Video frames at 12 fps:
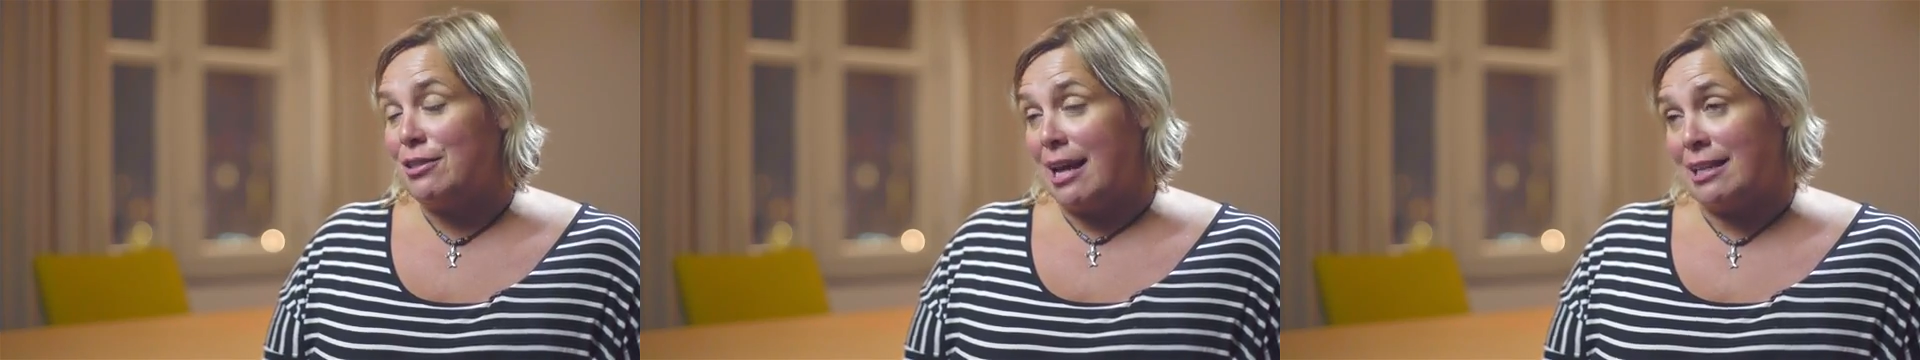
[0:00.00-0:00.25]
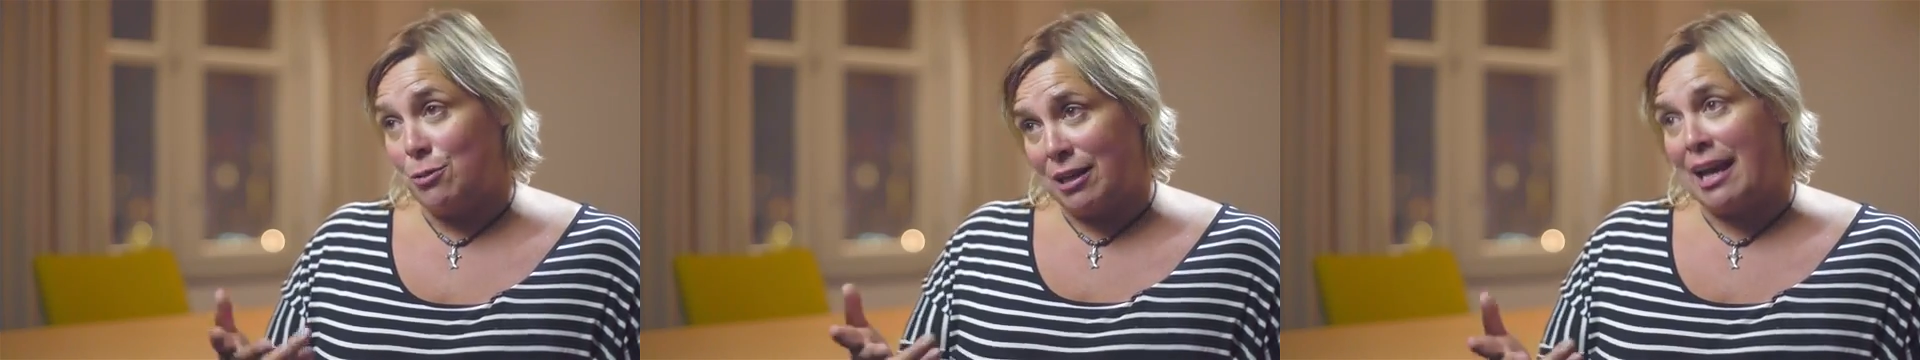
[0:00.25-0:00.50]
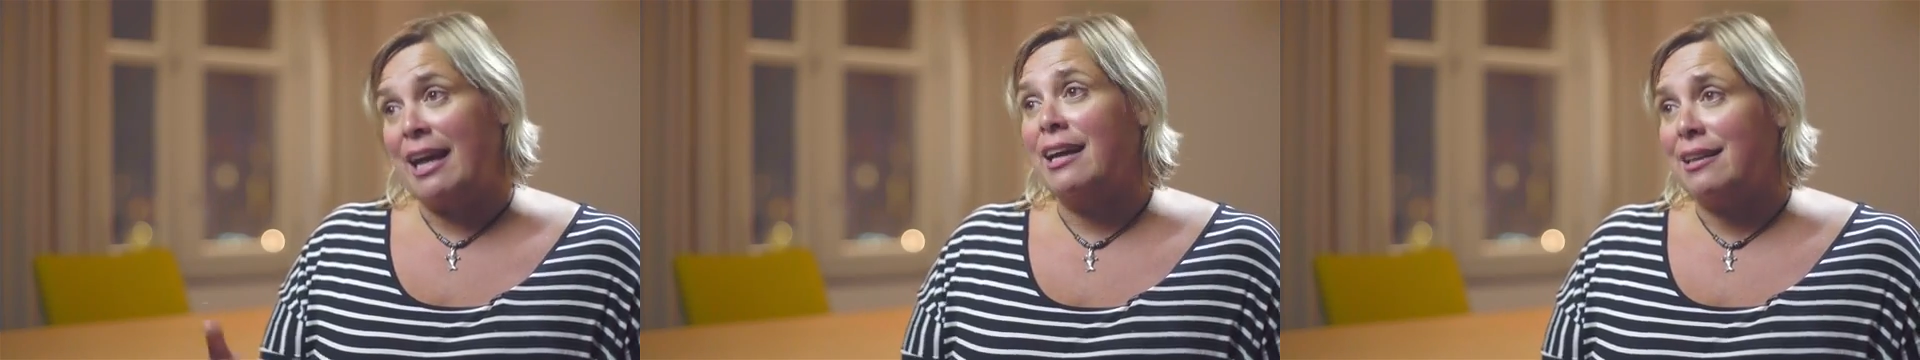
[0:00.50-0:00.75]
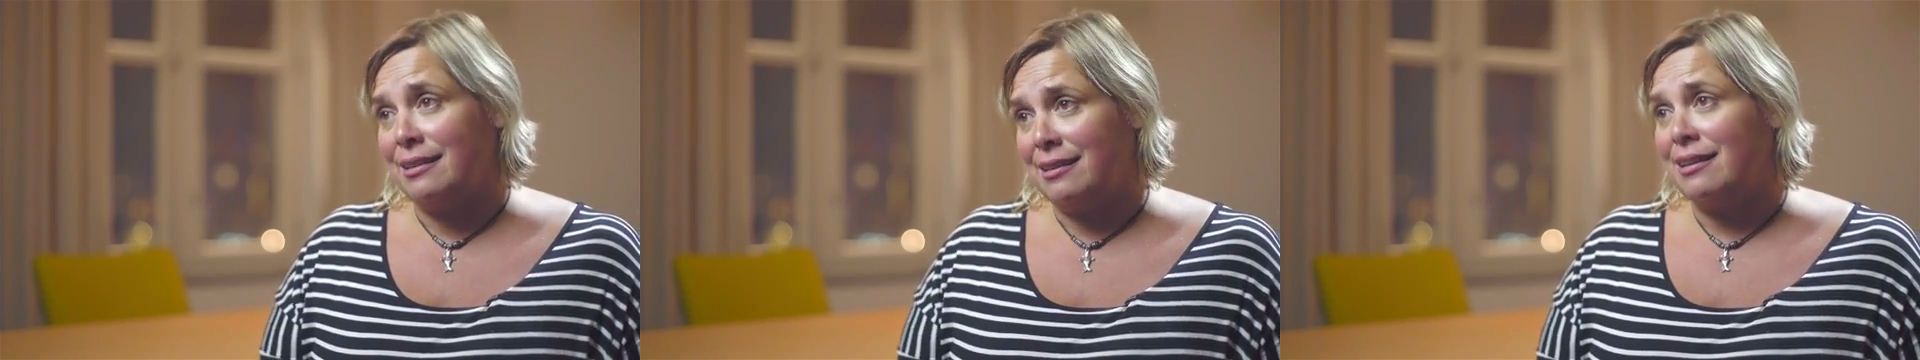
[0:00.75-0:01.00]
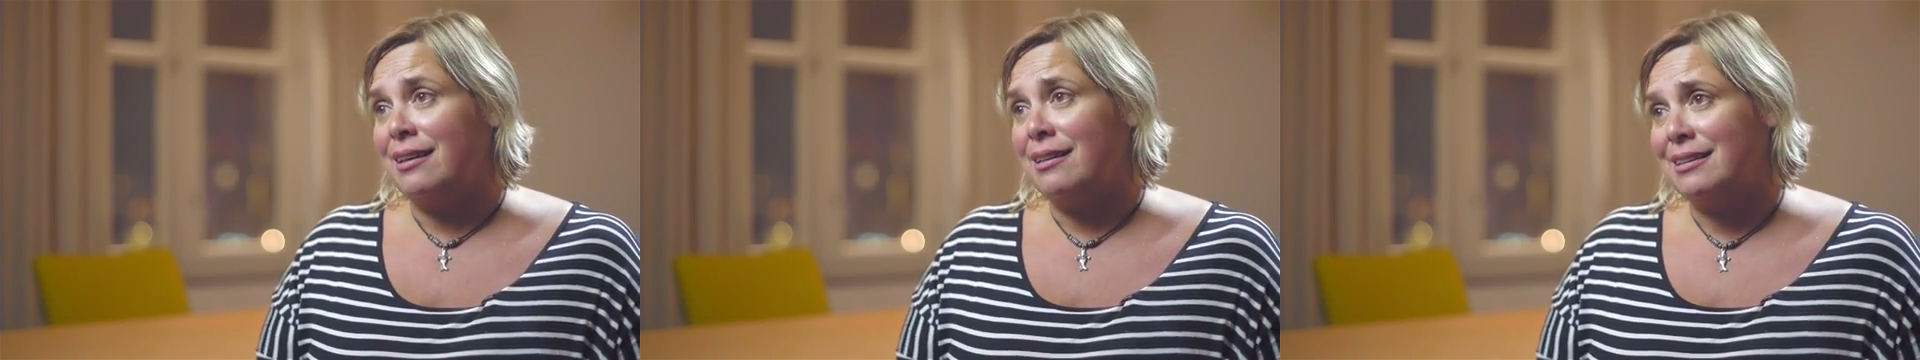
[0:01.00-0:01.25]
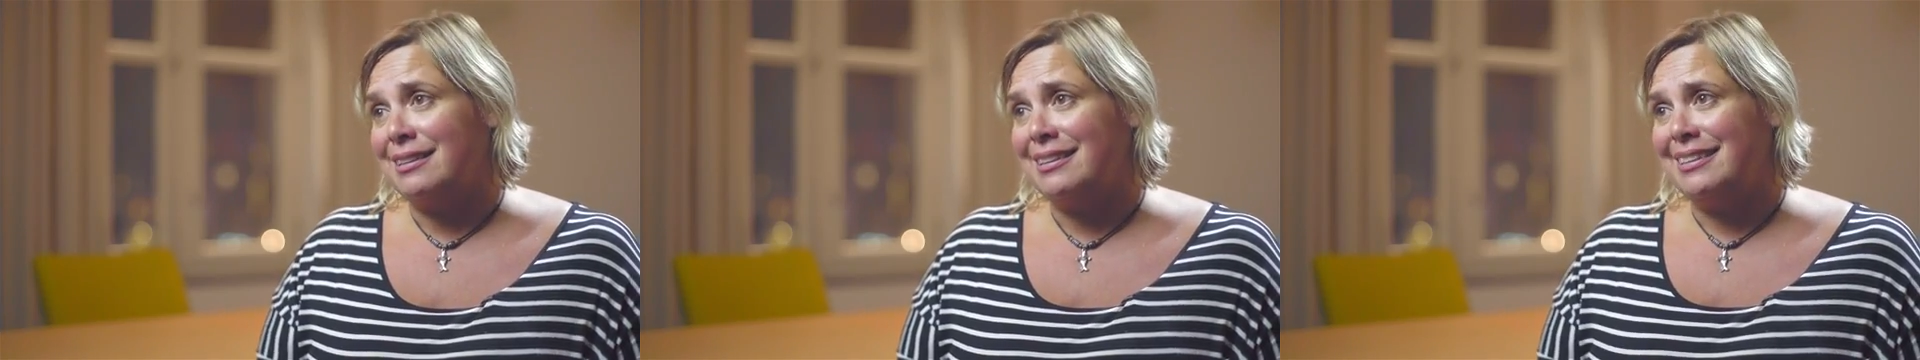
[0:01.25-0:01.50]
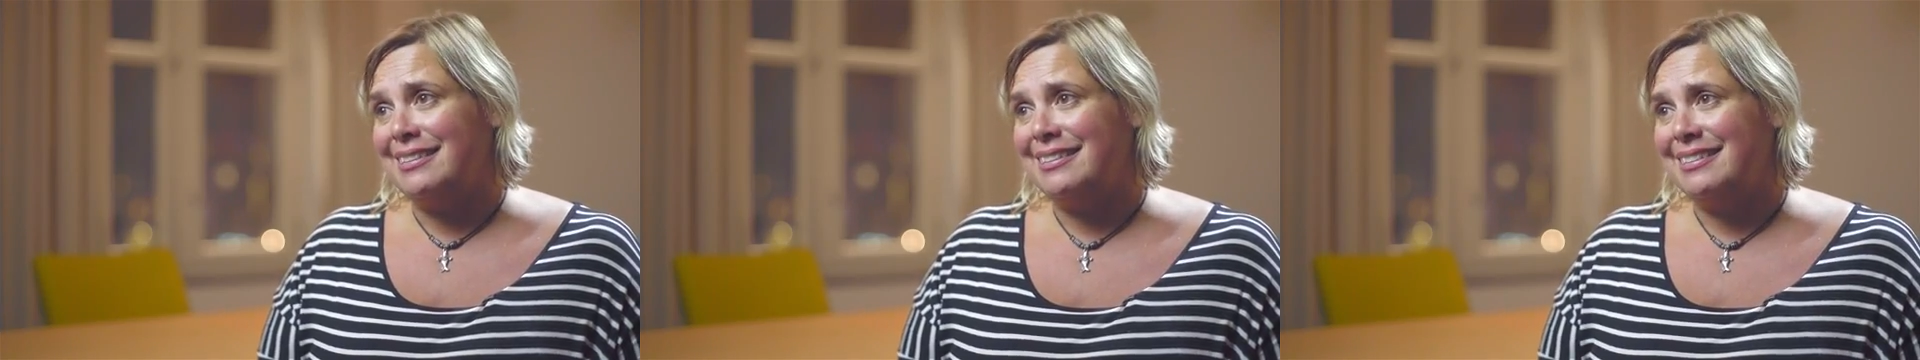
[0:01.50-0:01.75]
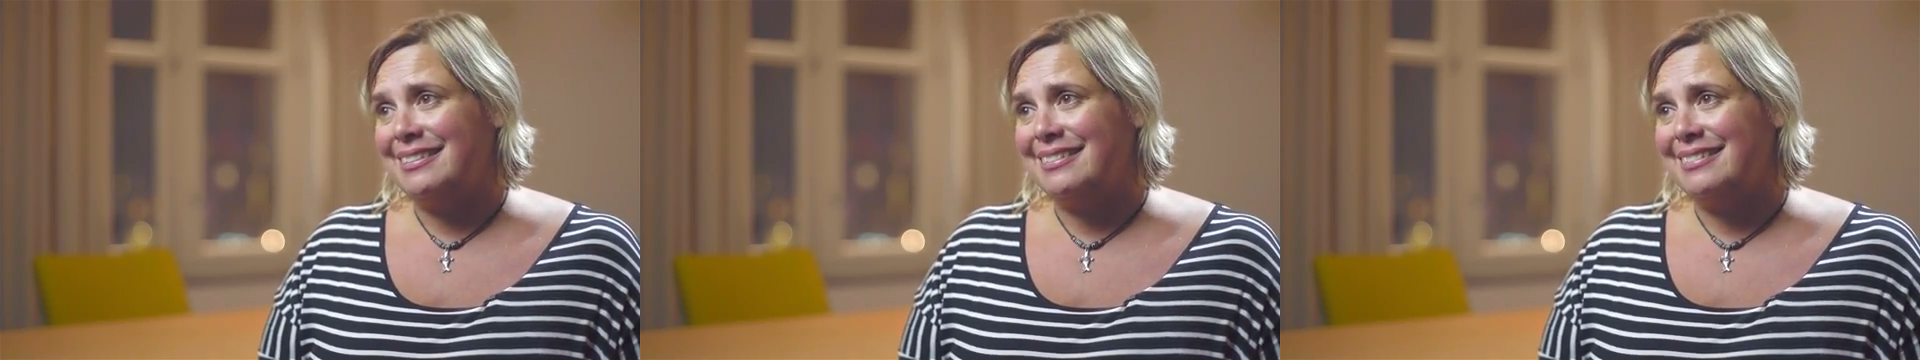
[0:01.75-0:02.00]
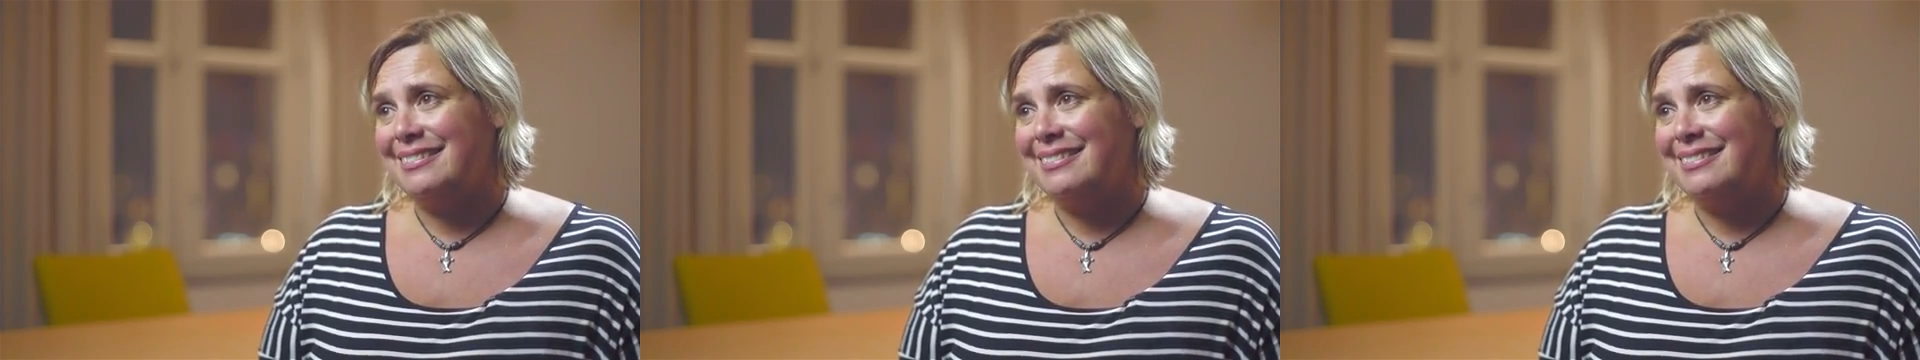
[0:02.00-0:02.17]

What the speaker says: that's what eigenkracht is.